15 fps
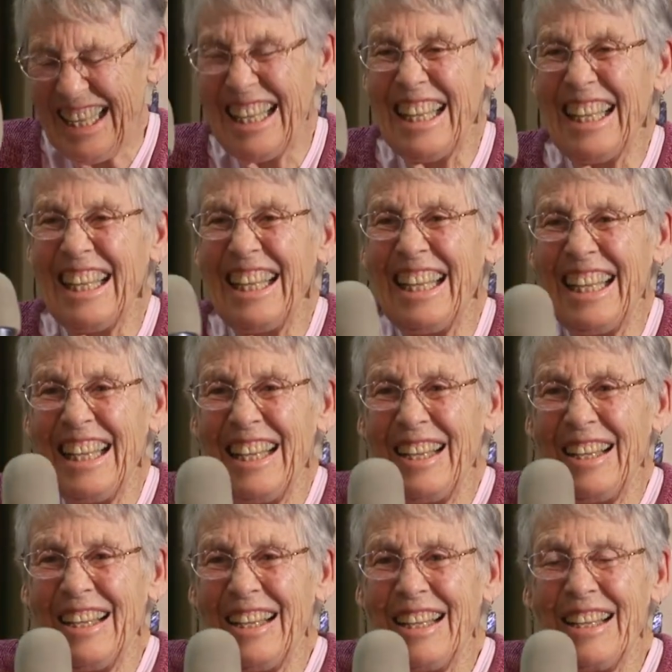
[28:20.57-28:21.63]
Burroughs.
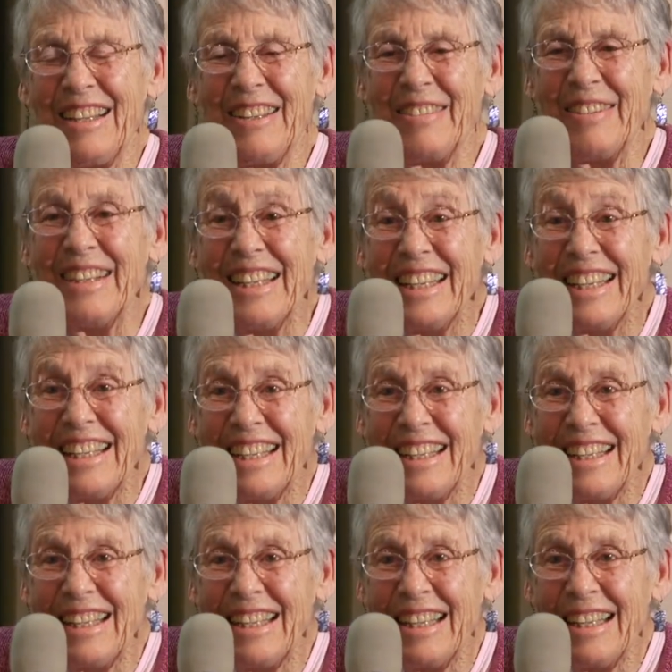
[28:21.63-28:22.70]
What?
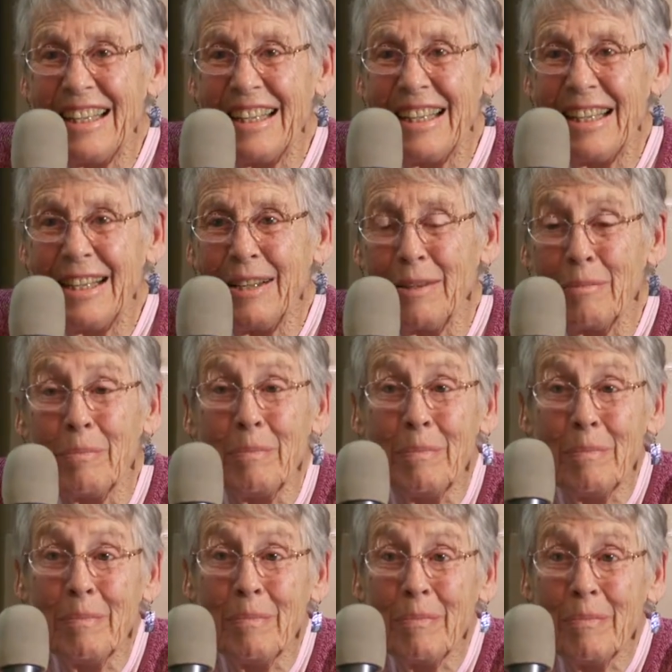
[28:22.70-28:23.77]
Hmm?
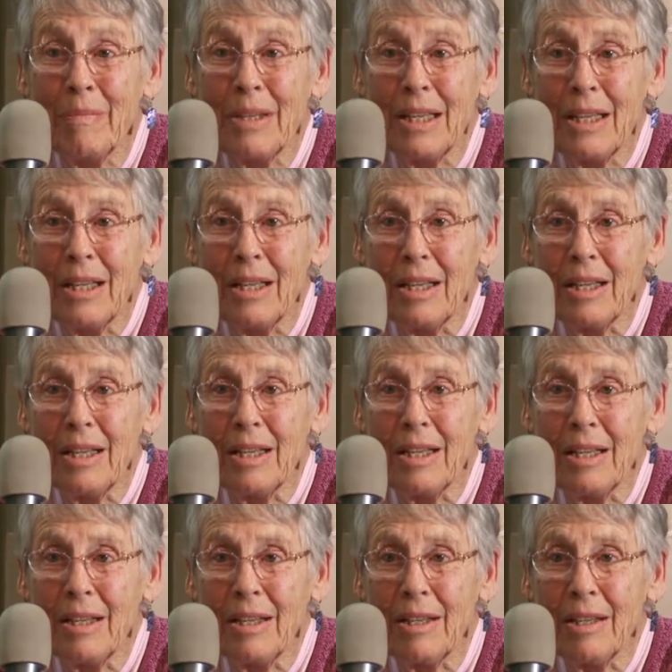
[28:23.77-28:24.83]
Burroughs High
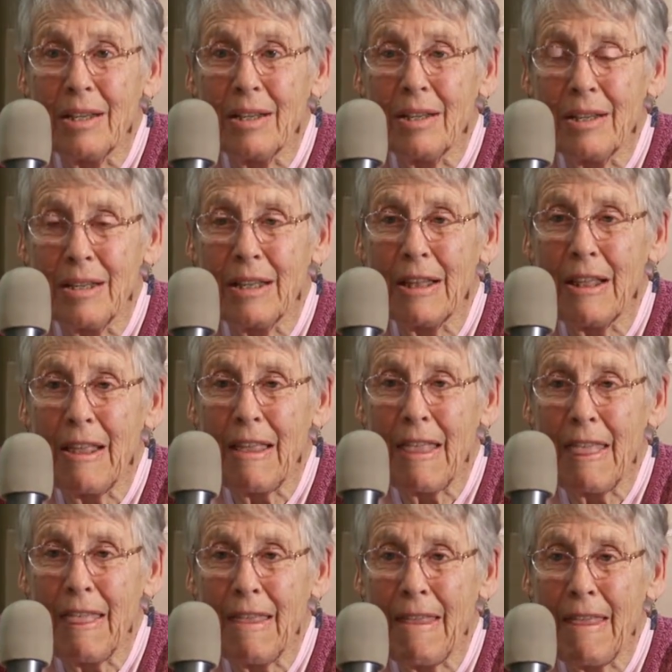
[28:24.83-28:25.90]
School
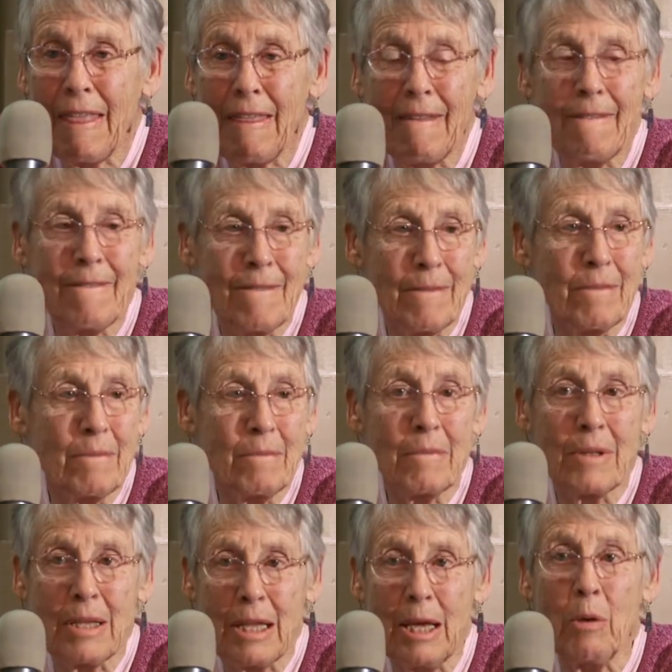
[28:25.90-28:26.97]
was their name.
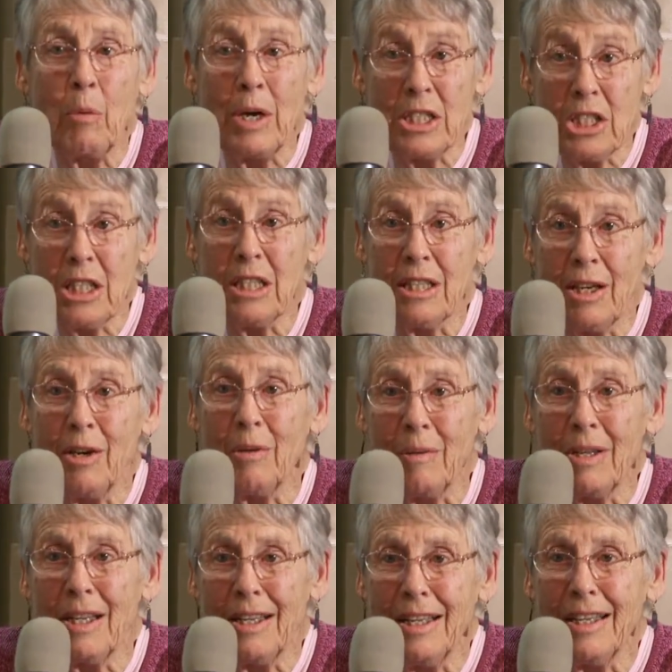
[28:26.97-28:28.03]
It was it? Oh,
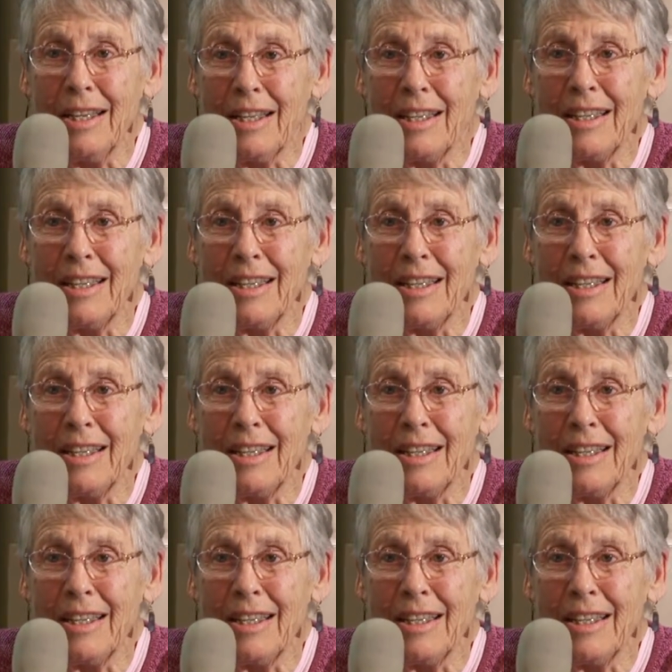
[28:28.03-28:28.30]
uh huh.